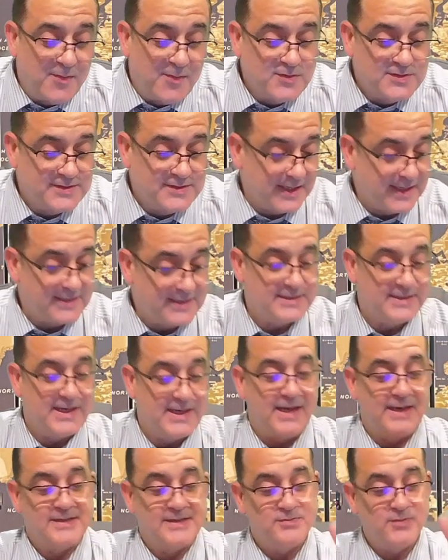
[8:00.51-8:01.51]
study
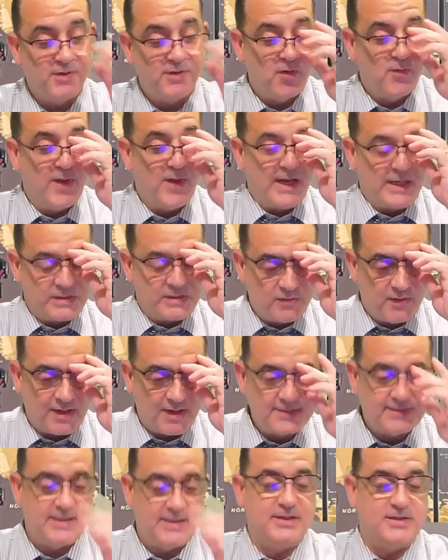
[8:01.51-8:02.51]
tonight. As we go back to
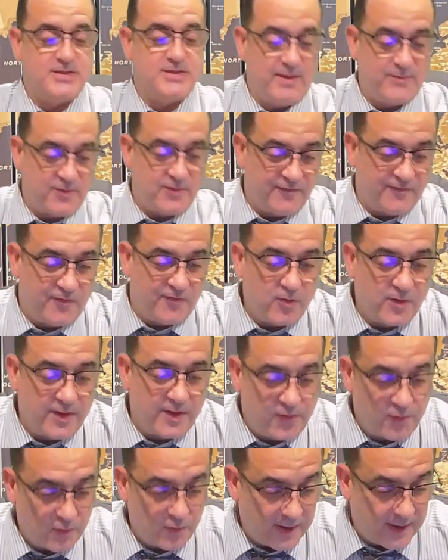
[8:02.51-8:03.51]
Isaiah chapter
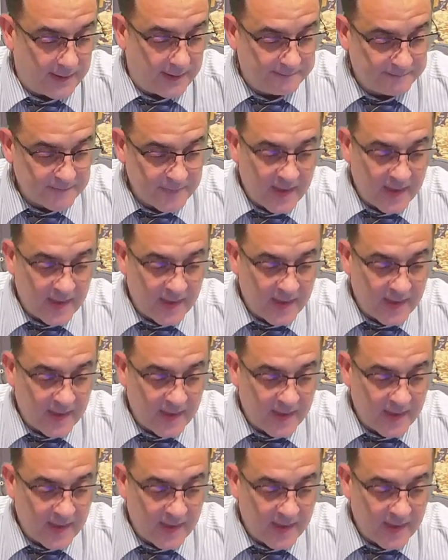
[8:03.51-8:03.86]
43,